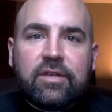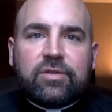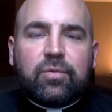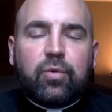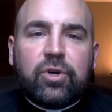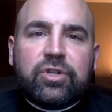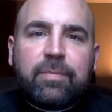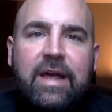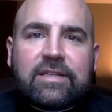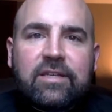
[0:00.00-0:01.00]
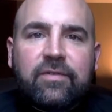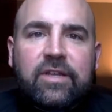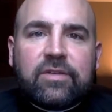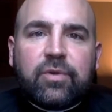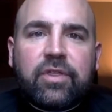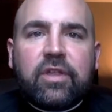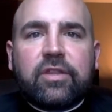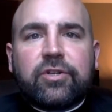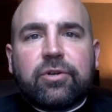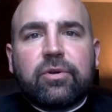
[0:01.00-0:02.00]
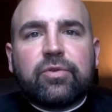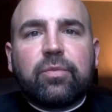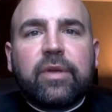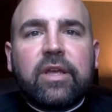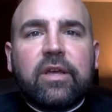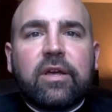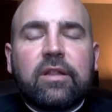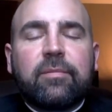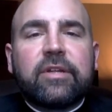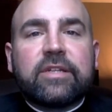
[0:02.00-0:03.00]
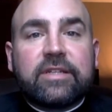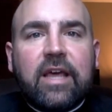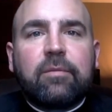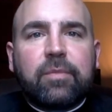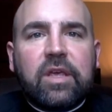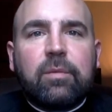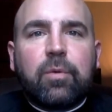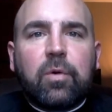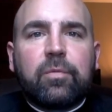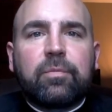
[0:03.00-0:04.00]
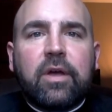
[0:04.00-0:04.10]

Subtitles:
worship activities within the church will be limited to 10 people.